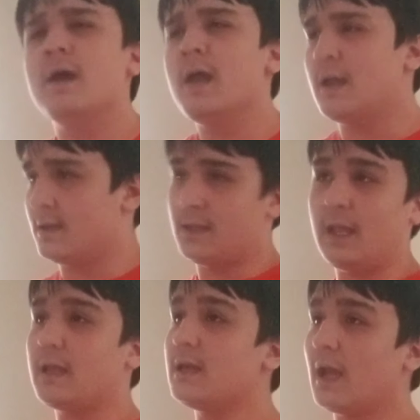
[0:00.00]
and
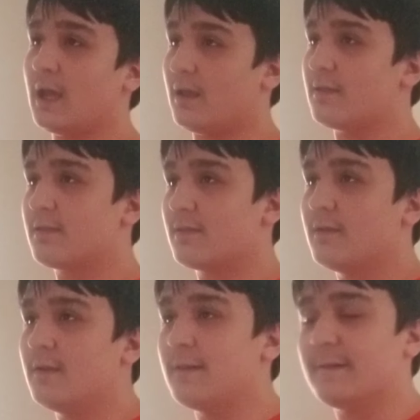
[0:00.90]
kicking ass.
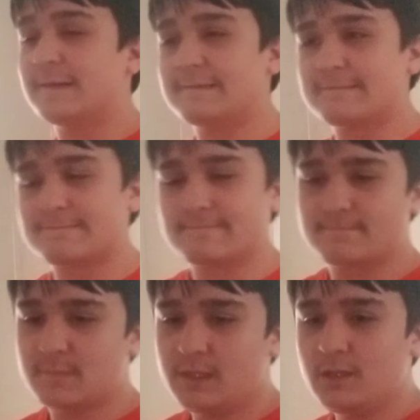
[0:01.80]

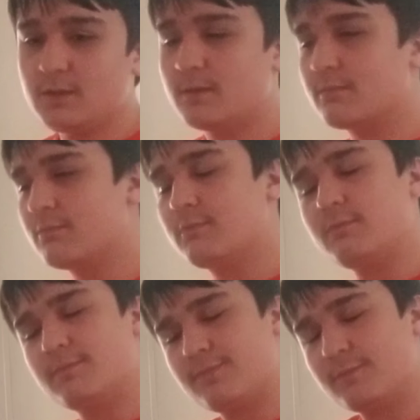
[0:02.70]
He's
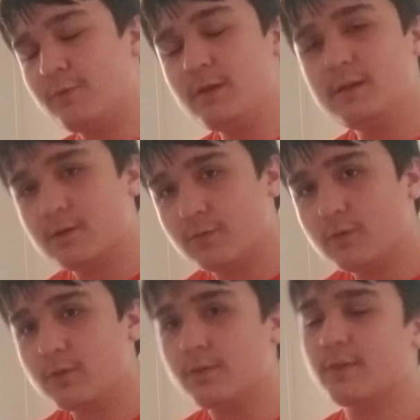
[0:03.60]
really
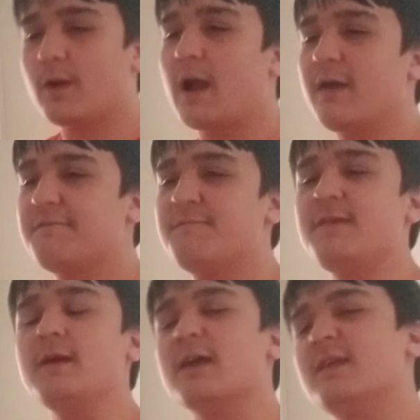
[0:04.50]
cool. I
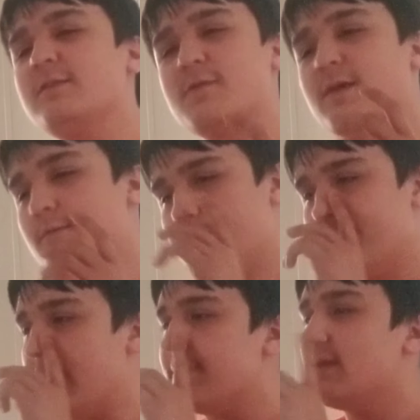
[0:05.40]
think there's like
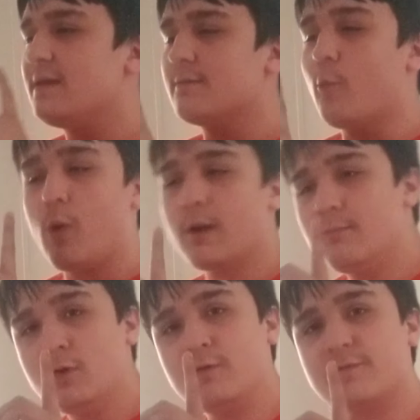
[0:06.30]
maybe one
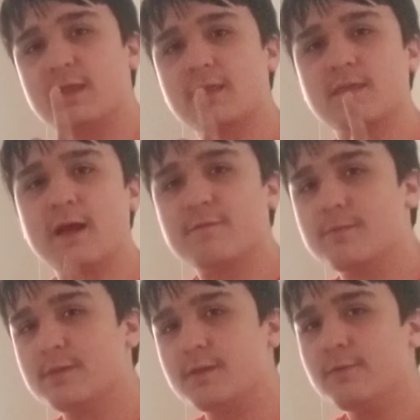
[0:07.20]
move that's not from
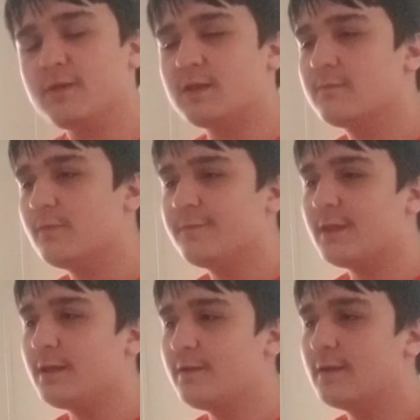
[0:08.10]
his series in his
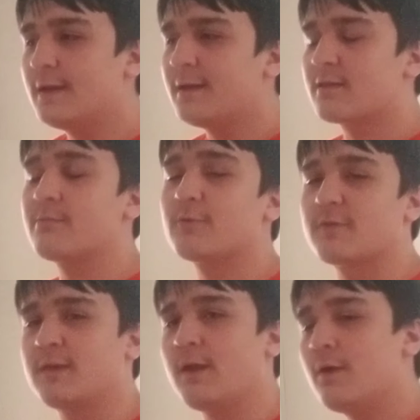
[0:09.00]
moveset, similar to
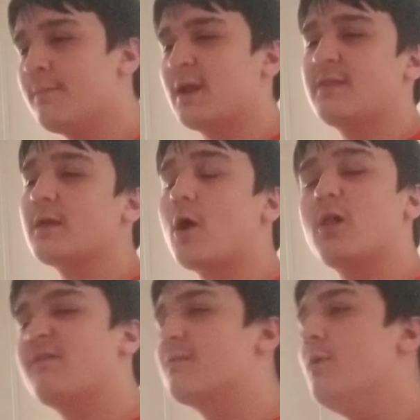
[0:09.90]
Terry, but I think
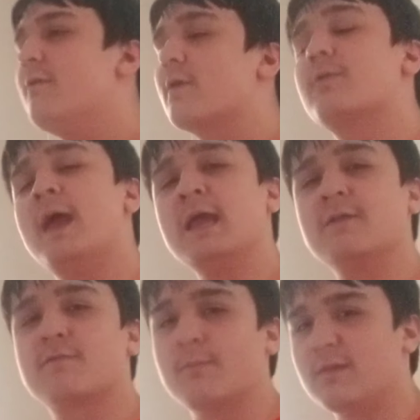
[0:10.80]
all of his moves are
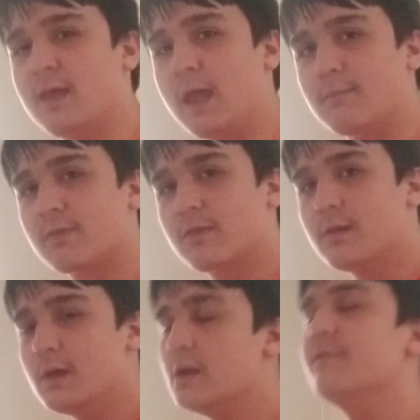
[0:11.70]
taken from his games.
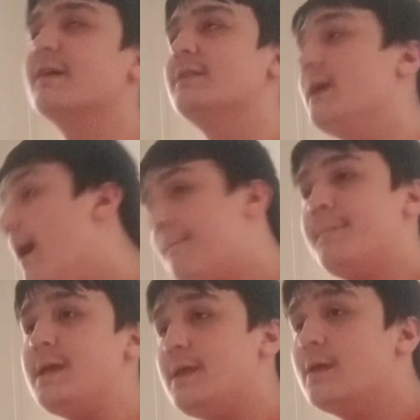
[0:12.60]
He's got the up
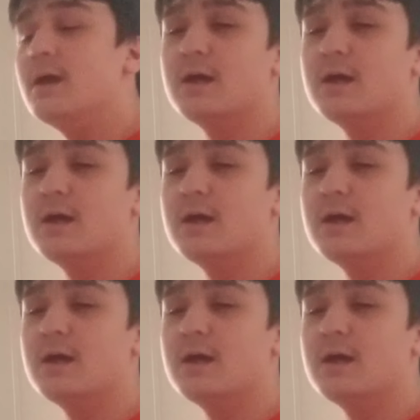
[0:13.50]
B,